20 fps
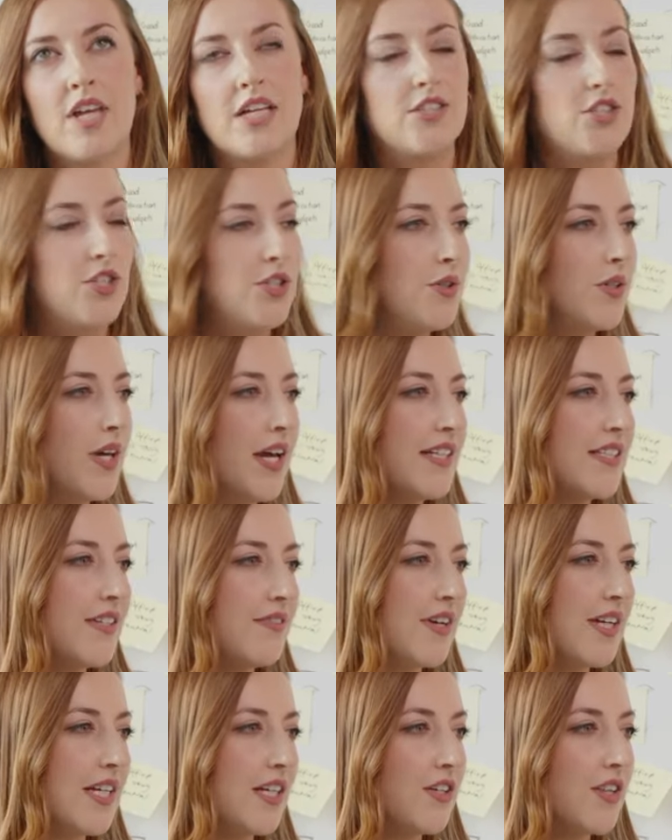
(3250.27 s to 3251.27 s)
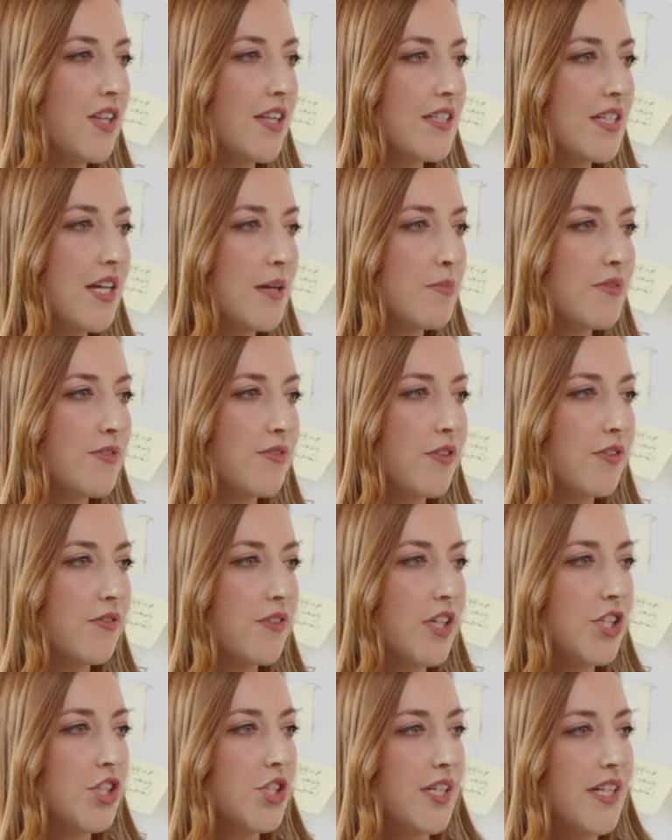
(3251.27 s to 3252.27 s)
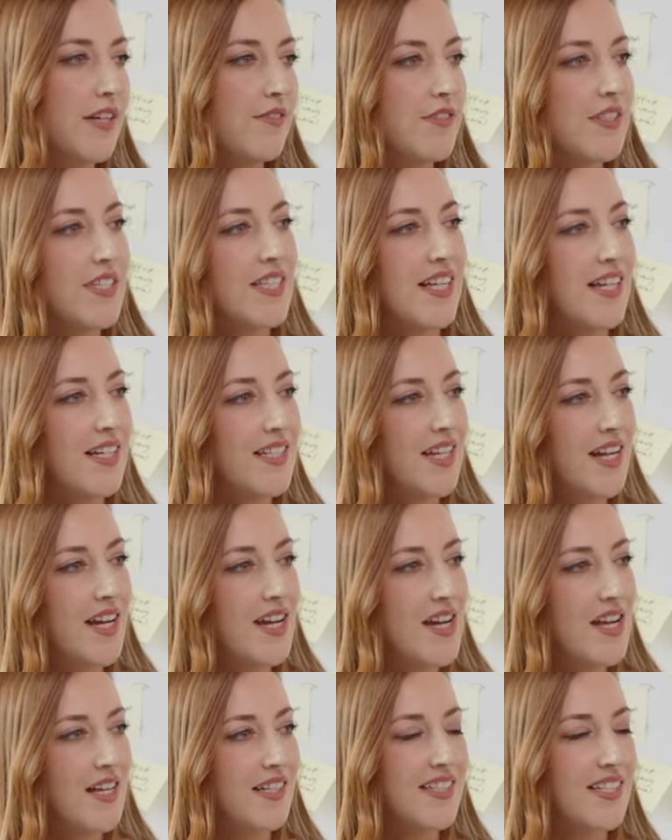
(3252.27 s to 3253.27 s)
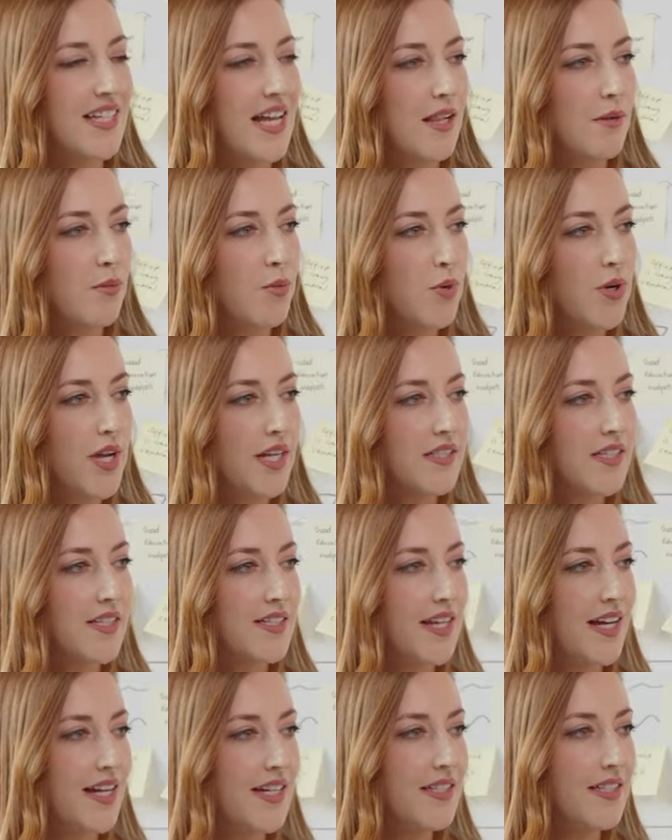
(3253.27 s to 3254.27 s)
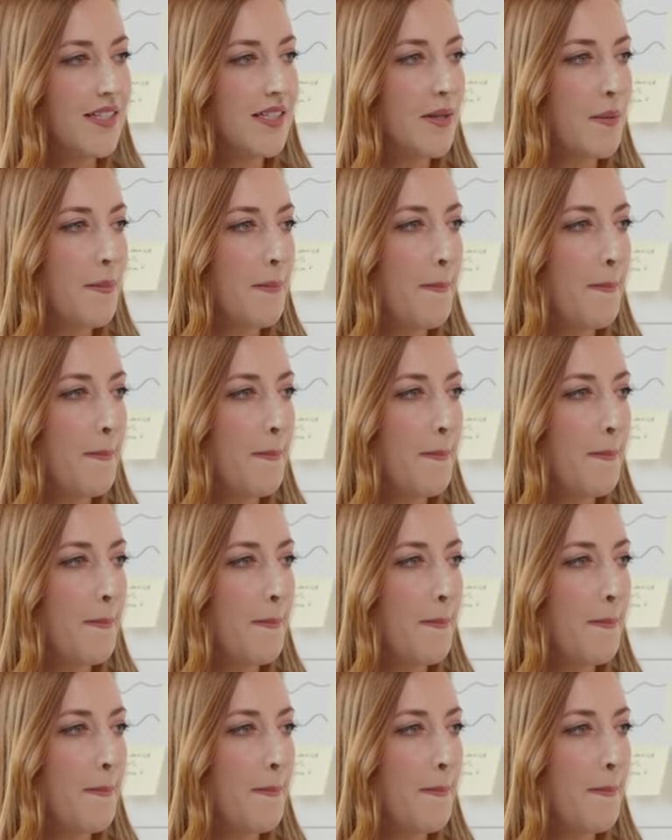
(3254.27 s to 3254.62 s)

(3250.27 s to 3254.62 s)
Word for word: Do you guys have any other tips for virtually facilitating a sailboat exercise?